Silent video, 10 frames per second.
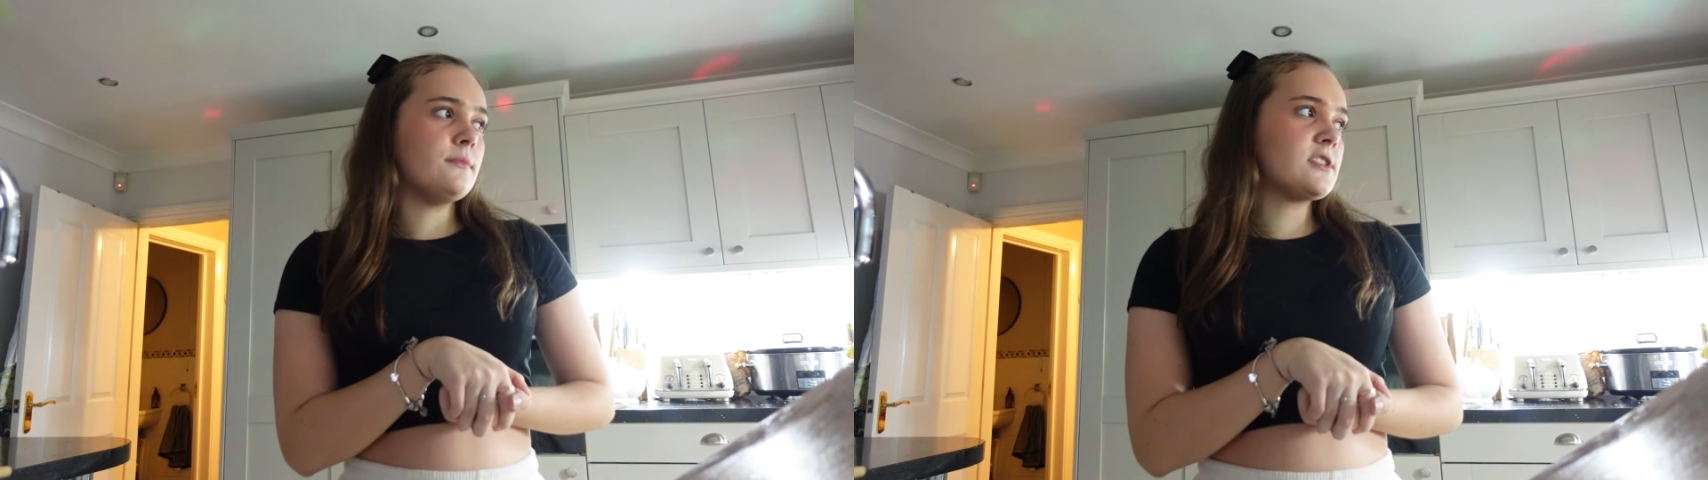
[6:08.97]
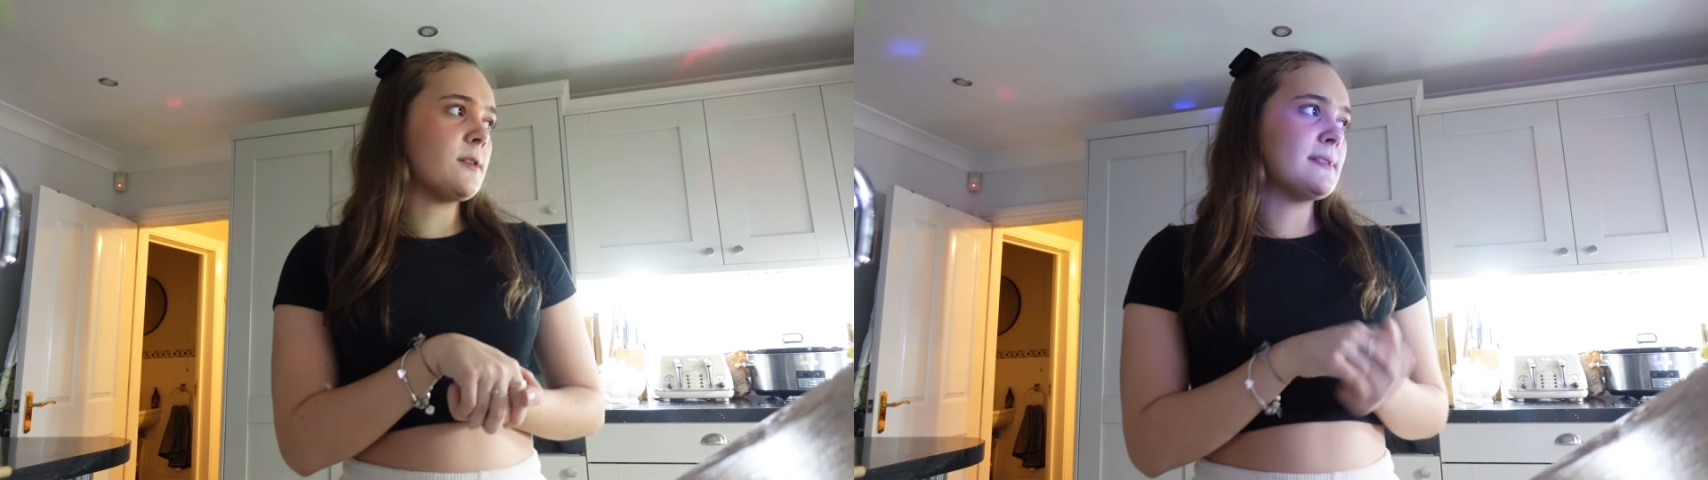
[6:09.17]

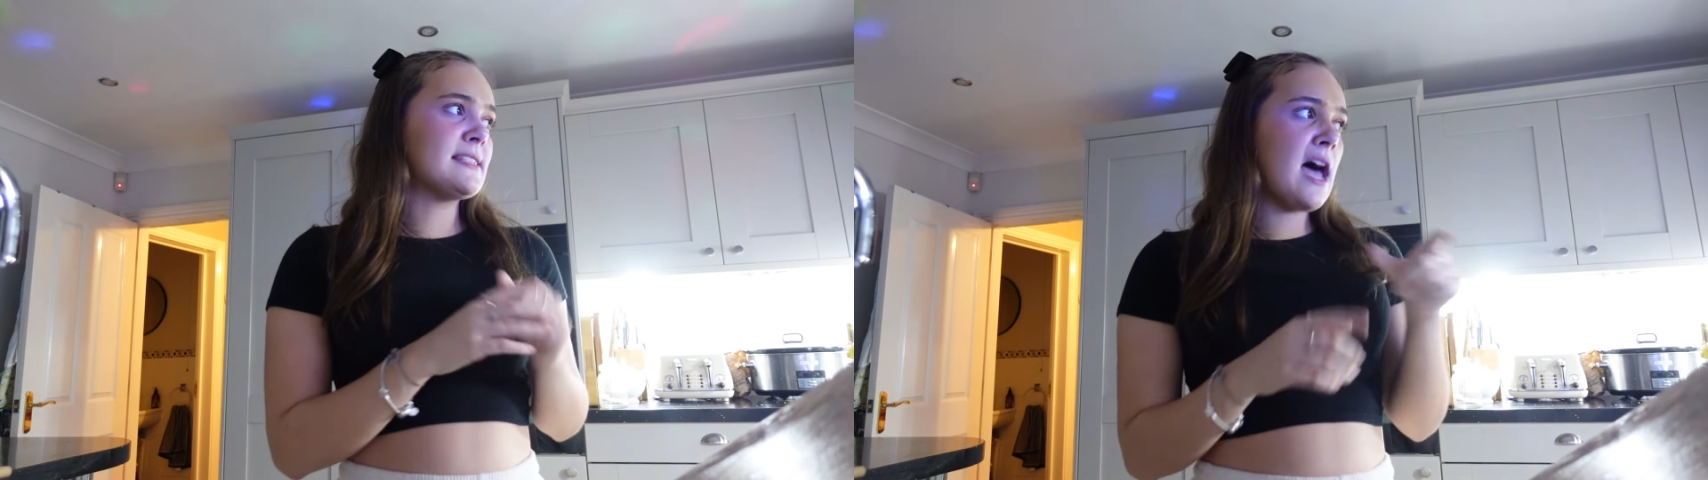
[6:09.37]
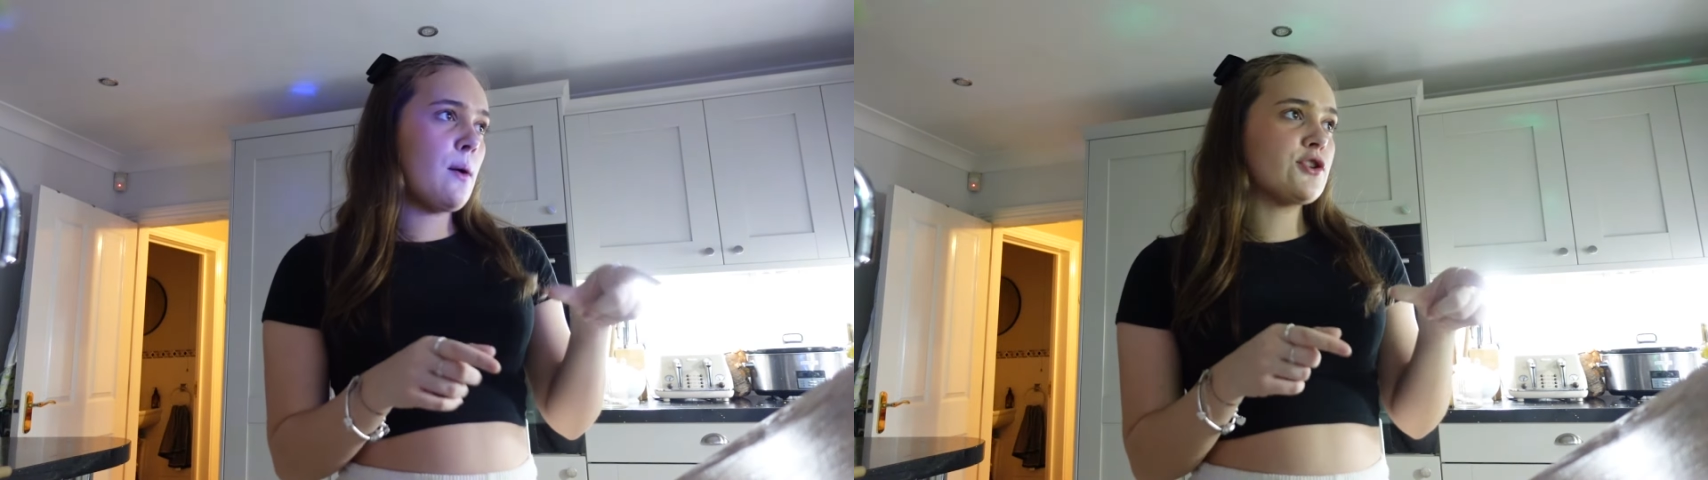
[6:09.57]
some
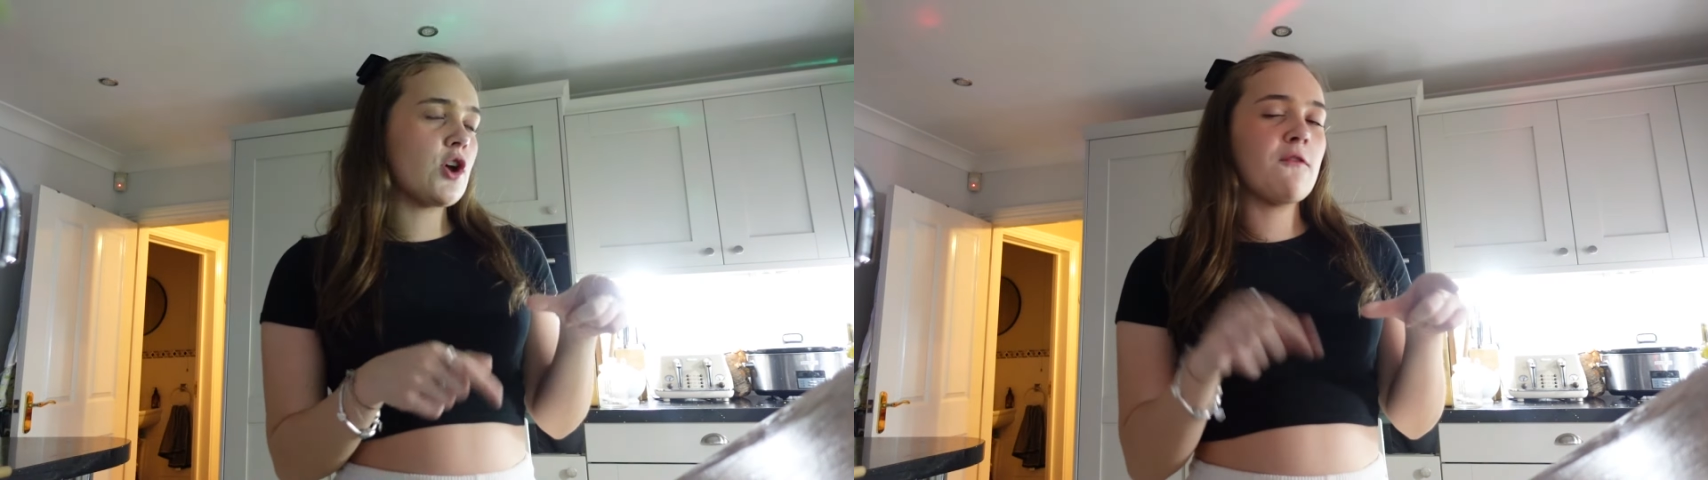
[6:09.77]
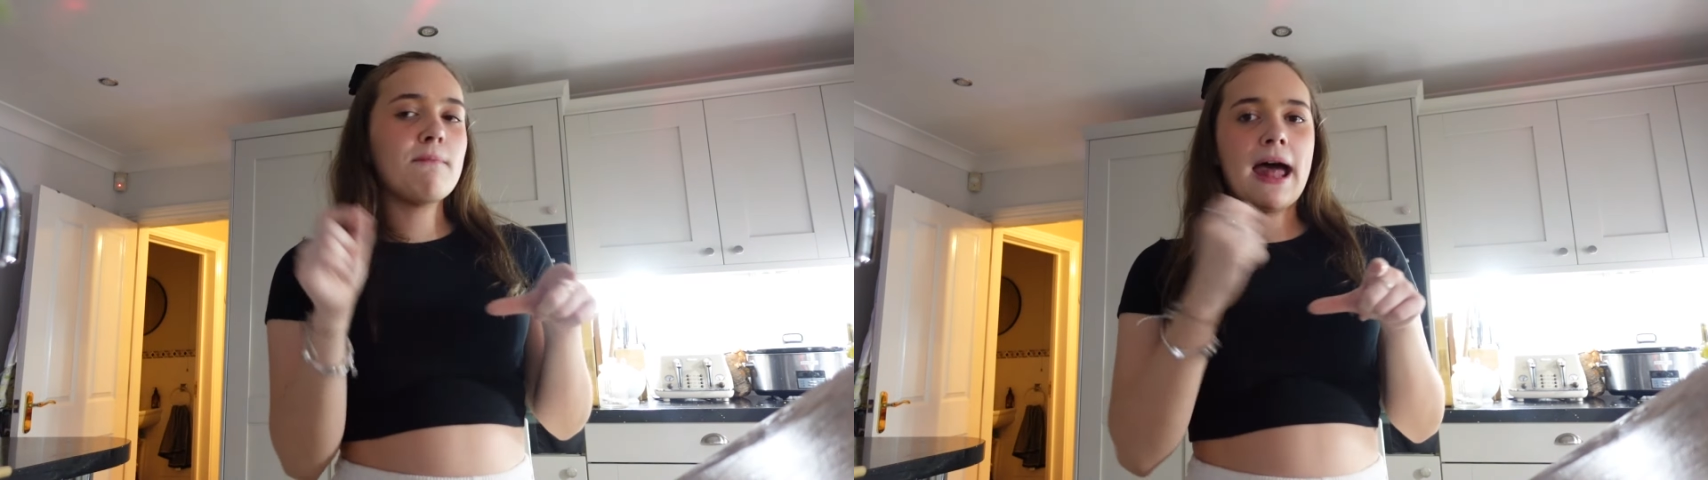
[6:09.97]

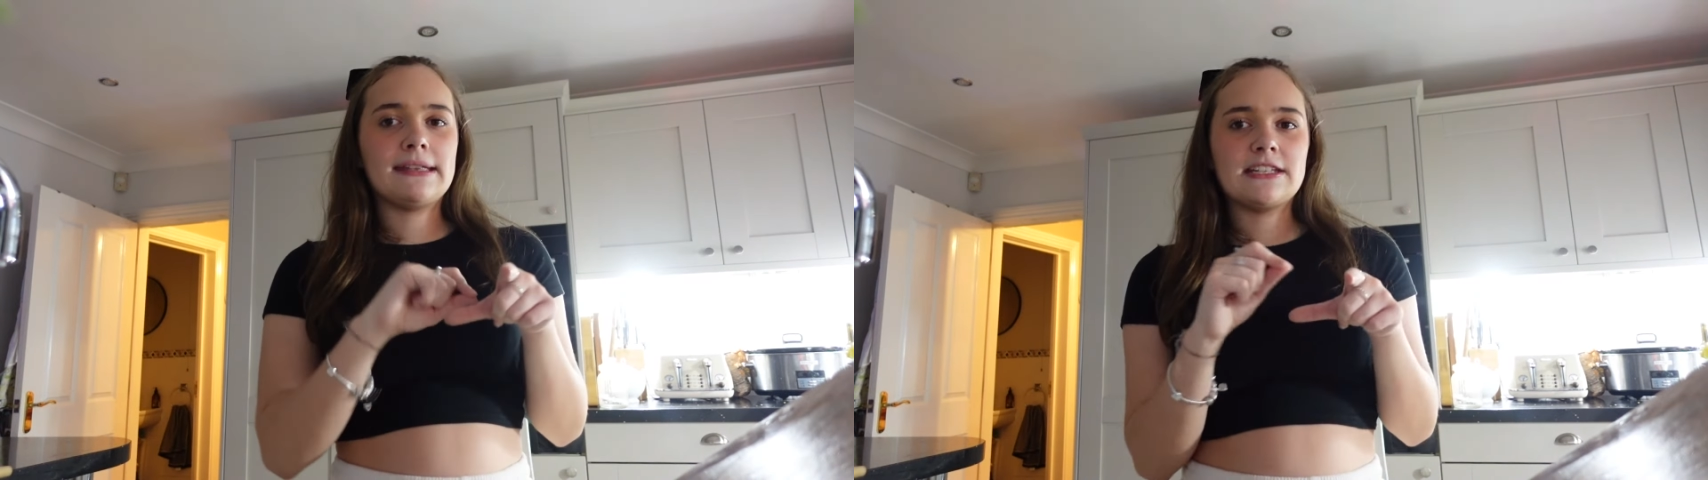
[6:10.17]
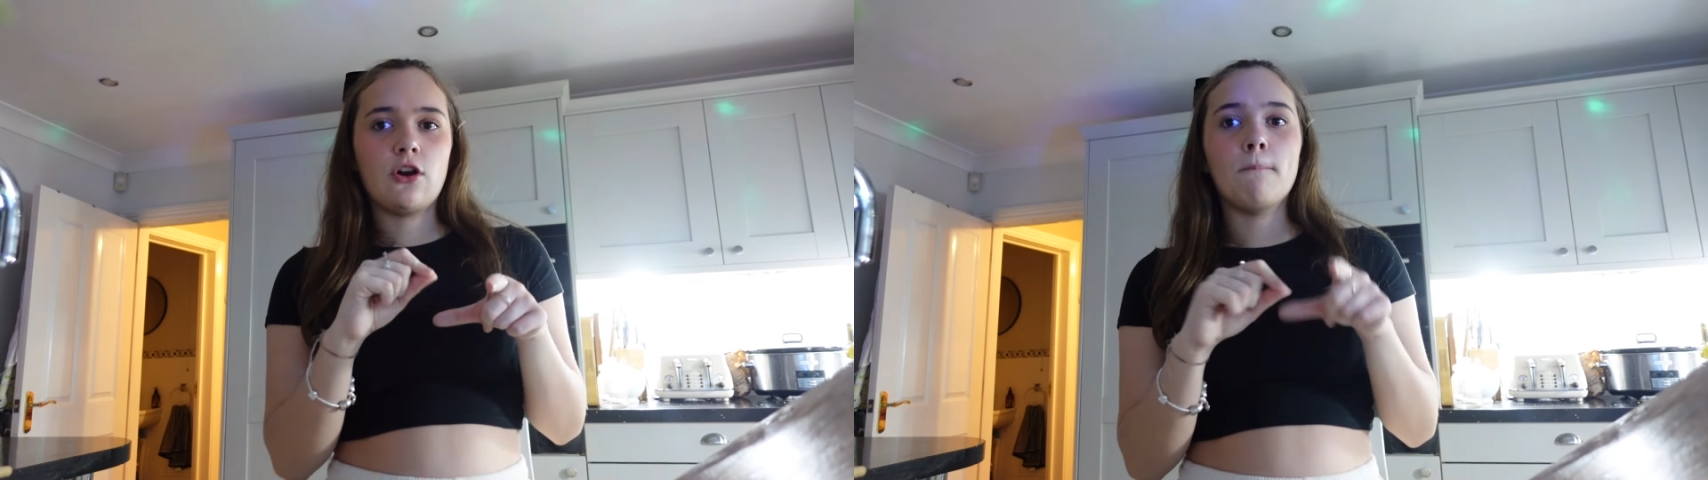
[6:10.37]
sourdough
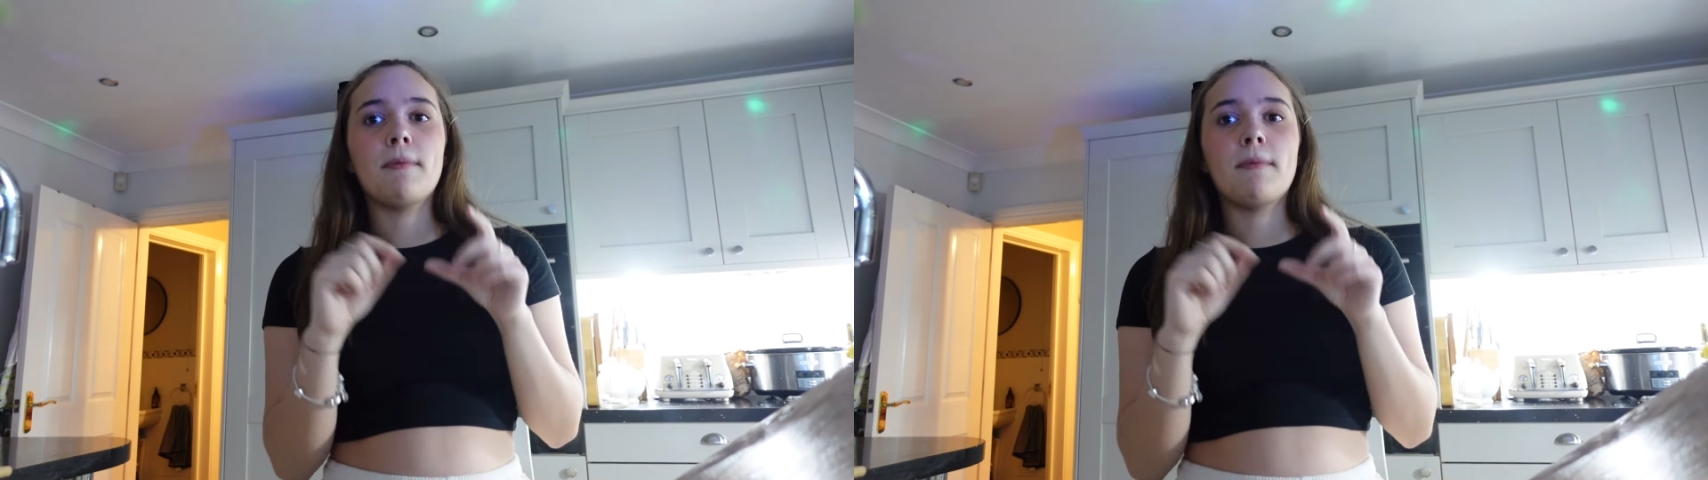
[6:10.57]
patty on,